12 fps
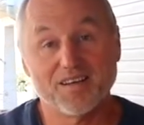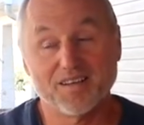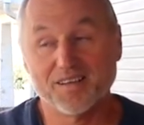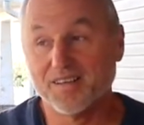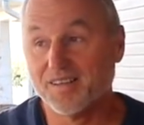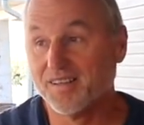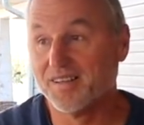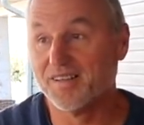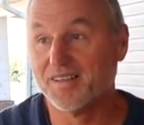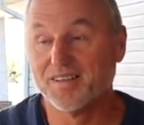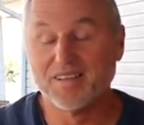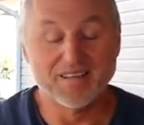Feels like
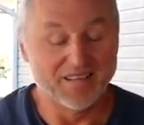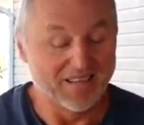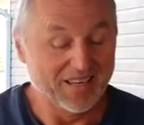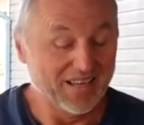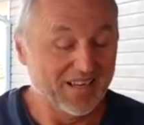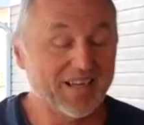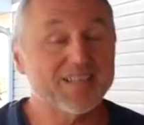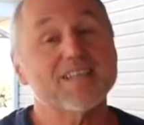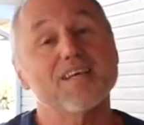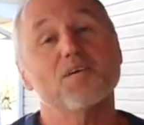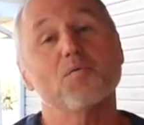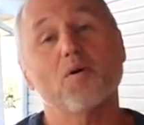summer out here, does it not?